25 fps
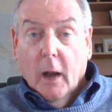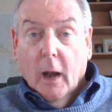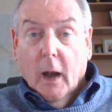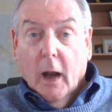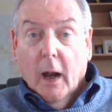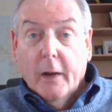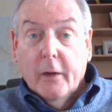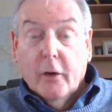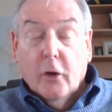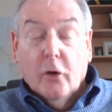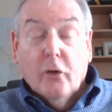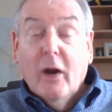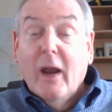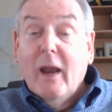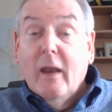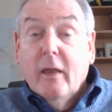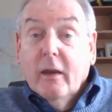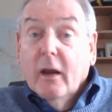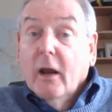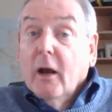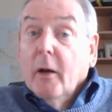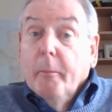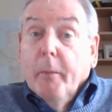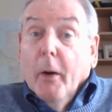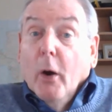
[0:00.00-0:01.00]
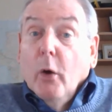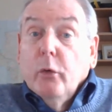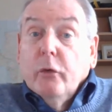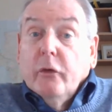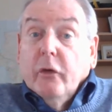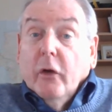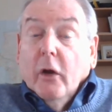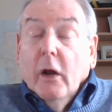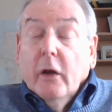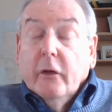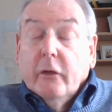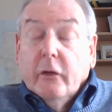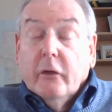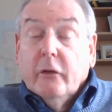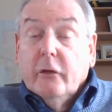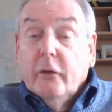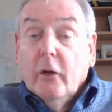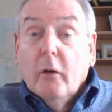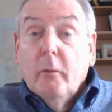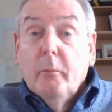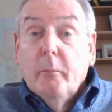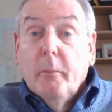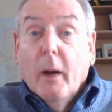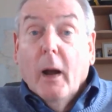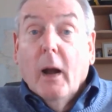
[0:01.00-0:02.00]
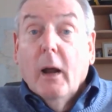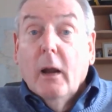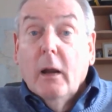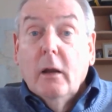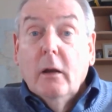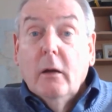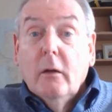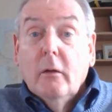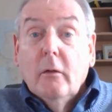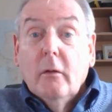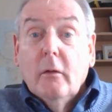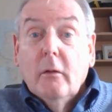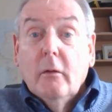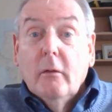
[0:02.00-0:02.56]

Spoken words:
And the great thing about it is it's done by